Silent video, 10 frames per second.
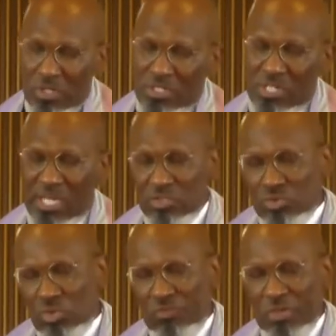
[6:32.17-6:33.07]
The
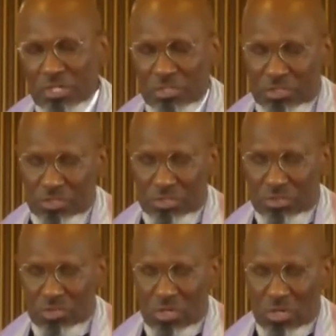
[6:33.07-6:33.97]
textual
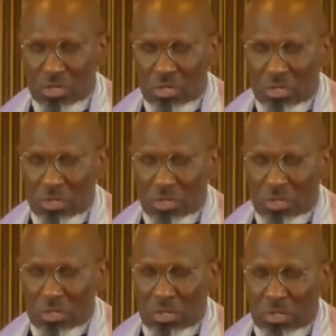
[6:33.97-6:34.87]
verse
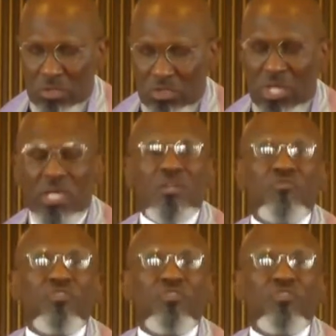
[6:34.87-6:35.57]
is taken